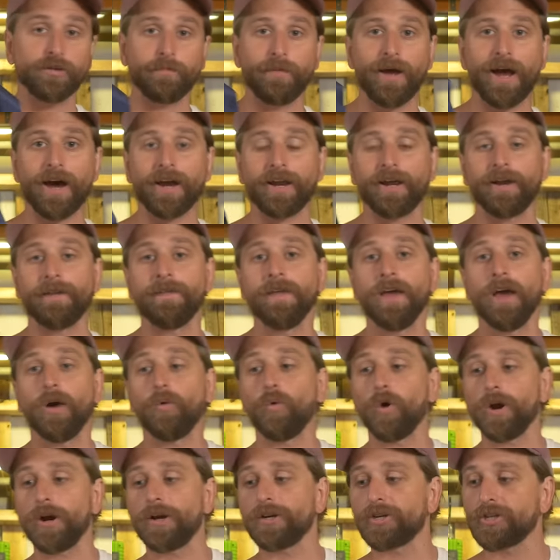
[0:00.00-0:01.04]
about it.
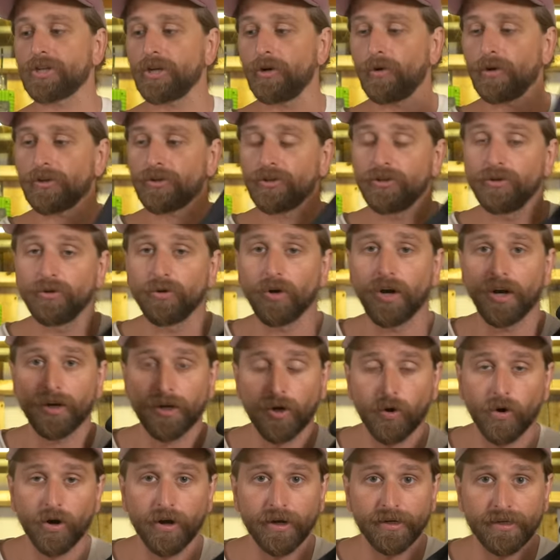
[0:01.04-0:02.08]
Wanted to show it to you
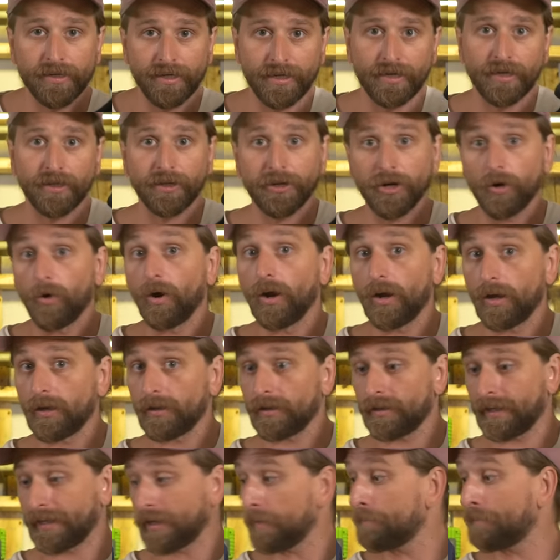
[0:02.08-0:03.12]
according to, you know,
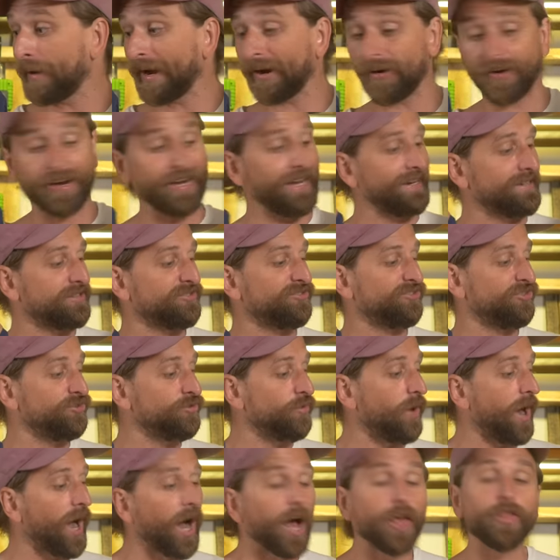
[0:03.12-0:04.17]
like comparing it
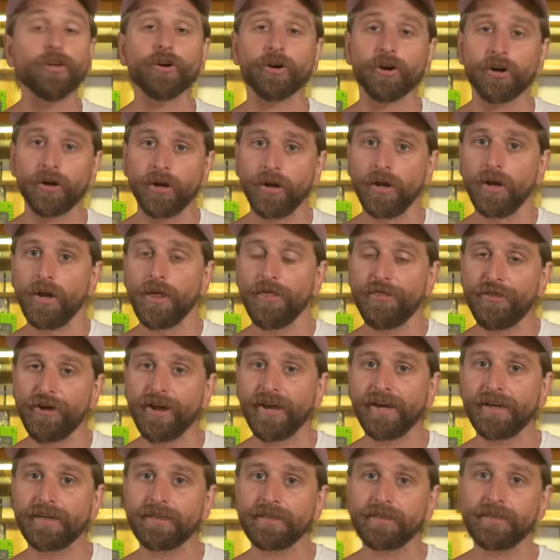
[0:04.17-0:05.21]
to other
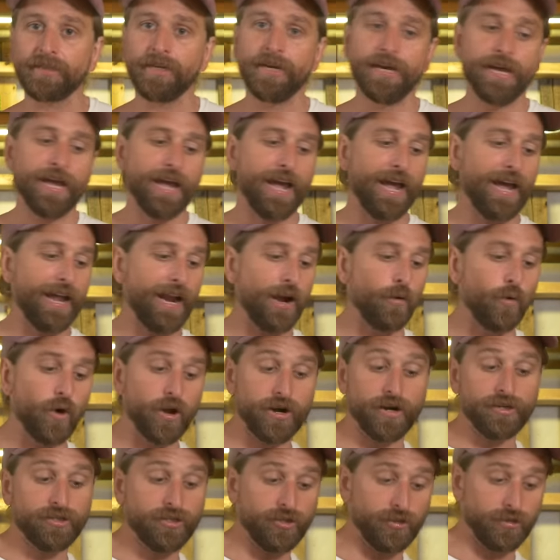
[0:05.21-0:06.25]
things. And I
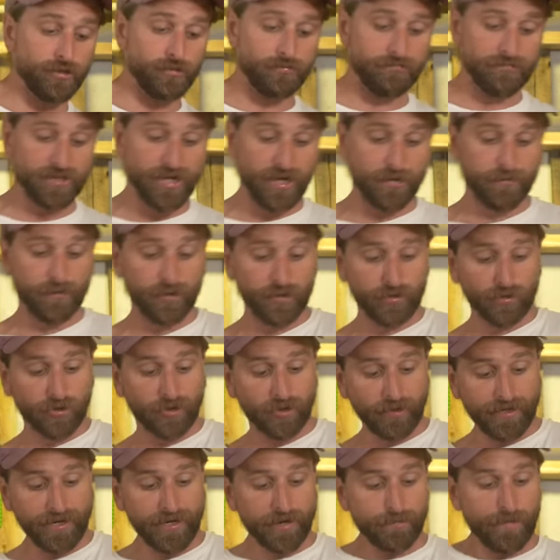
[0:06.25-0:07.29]
wanted to come a little
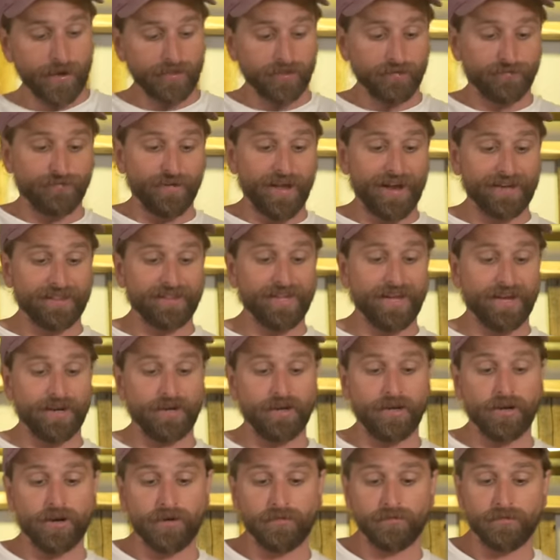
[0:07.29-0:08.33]
clean about the fact that,
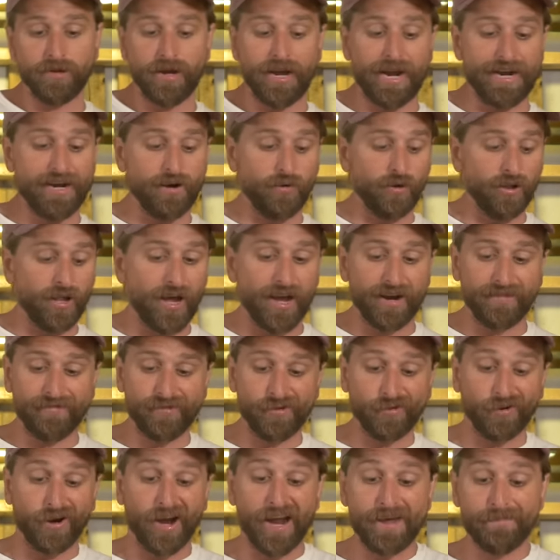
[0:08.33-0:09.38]
you know, I know a lot of
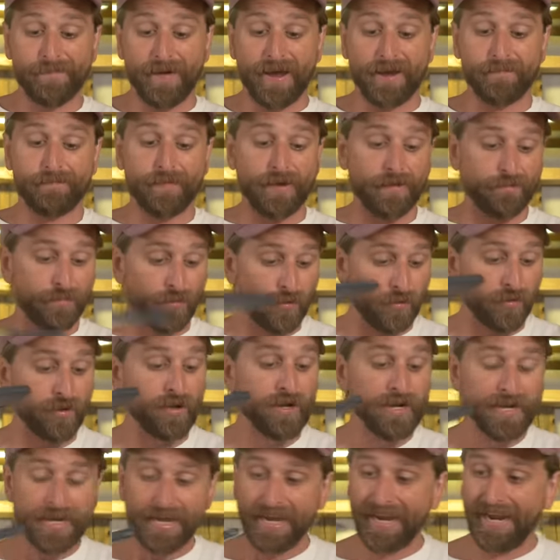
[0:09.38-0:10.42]
you are iPad people
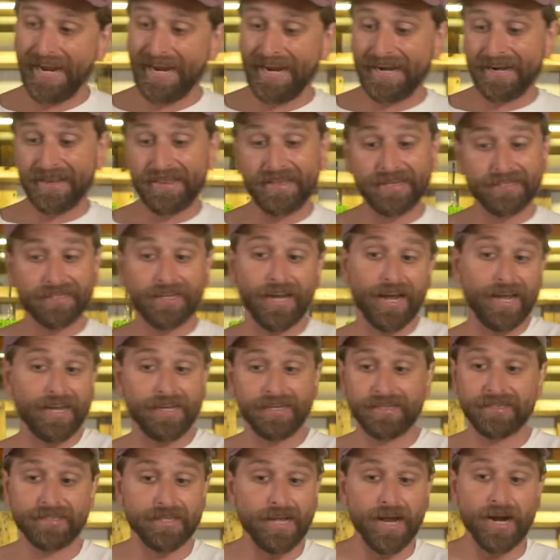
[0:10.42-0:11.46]
and this guy
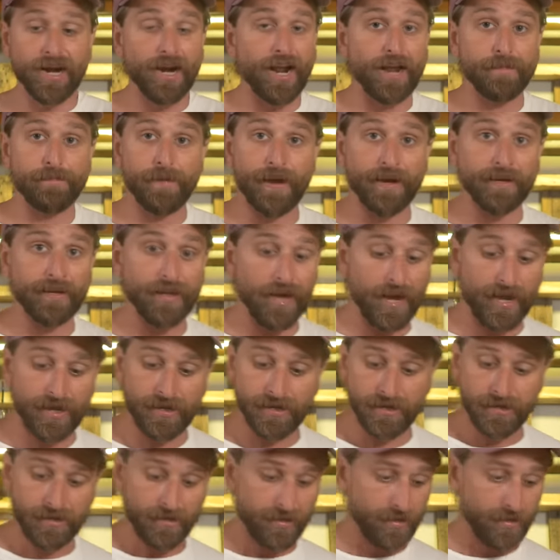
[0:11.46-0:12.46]
is not an iPad guy.